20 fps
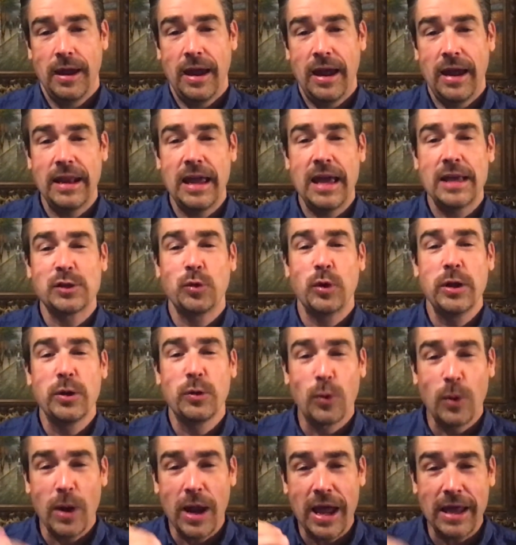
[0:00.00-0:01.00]
And as we
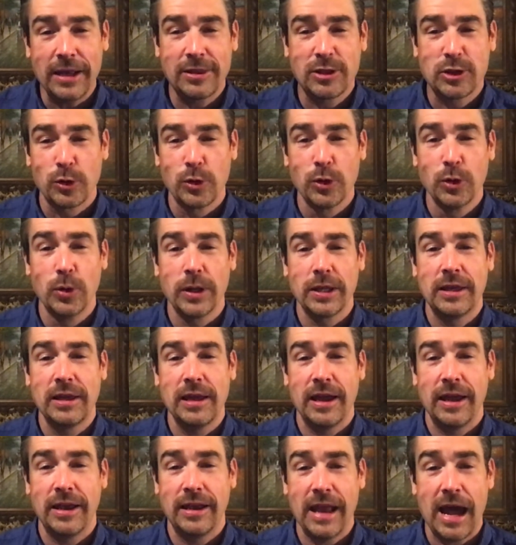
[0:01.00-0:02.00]
read through
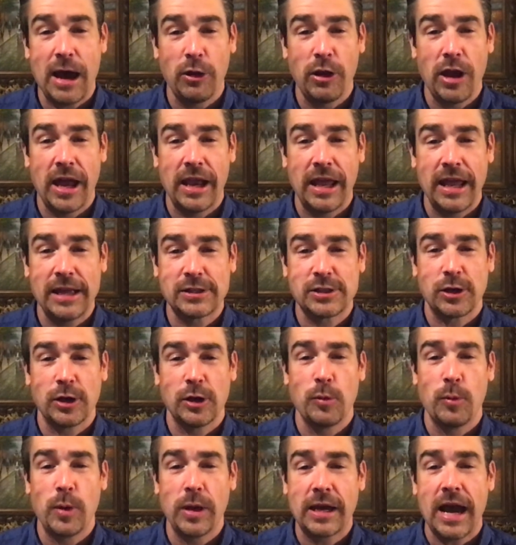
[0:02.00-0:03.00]
again, now not answering,
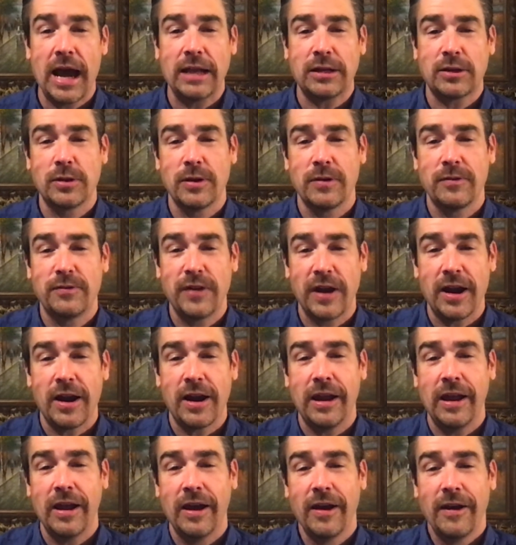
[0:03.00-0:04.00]
and we got to the
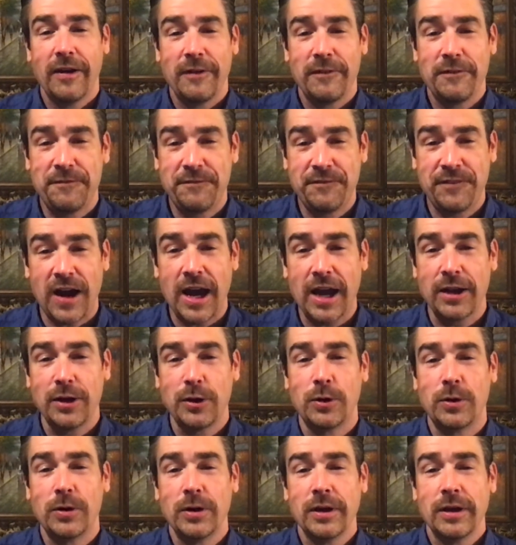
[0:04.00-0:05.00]
very
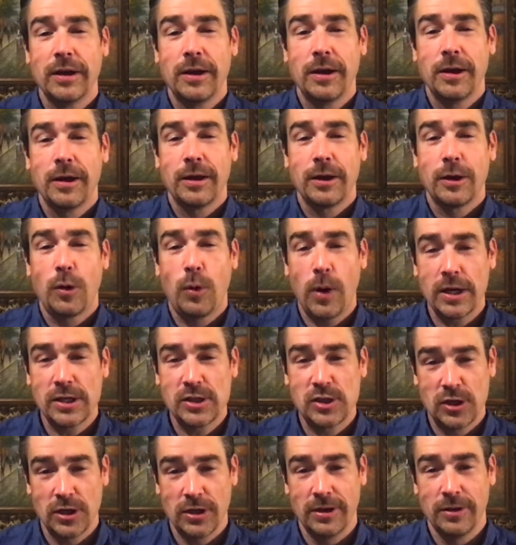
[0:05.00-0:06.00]
final
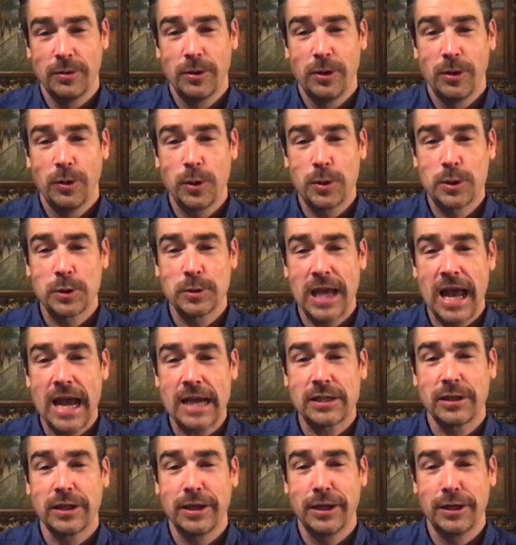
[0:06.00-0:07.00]
question, which was
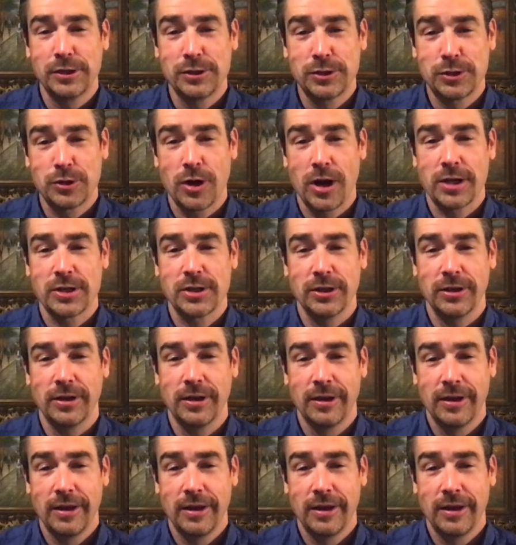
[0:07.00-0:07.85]
actually an instruction.